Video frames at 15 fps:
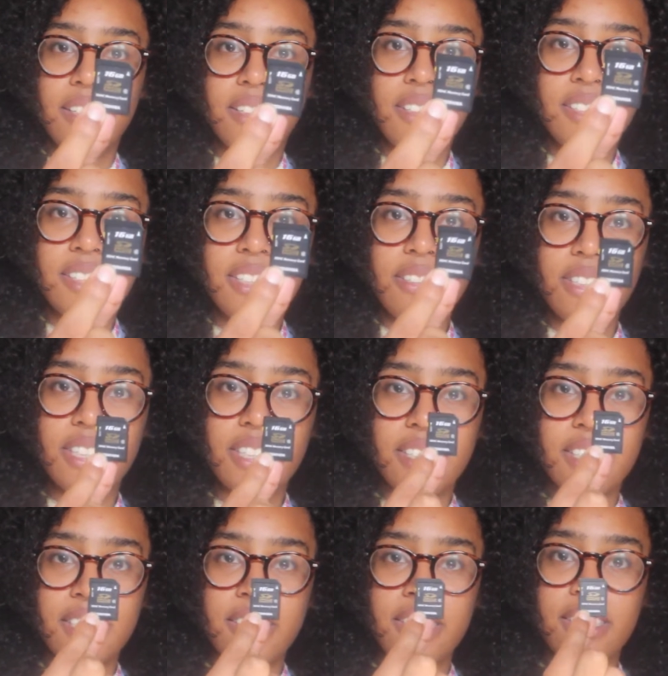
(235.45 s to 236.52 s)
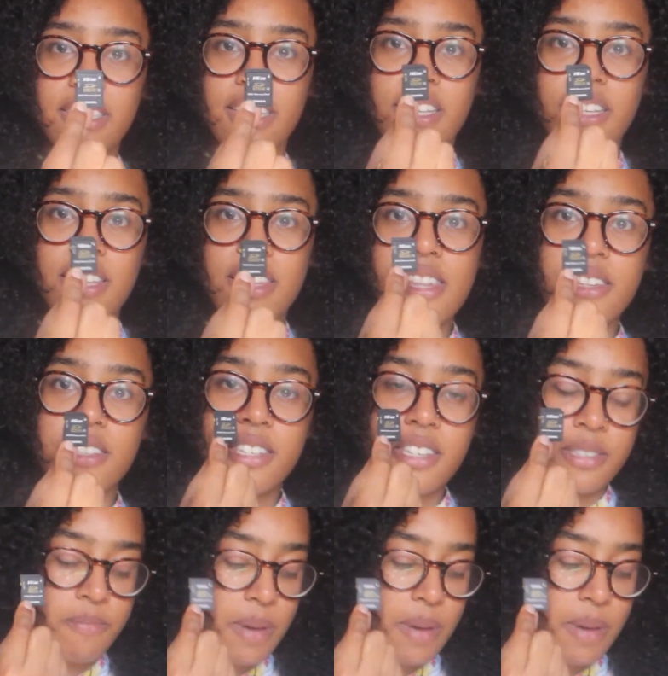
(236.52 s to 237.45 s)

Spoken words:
Do you see what this is? This is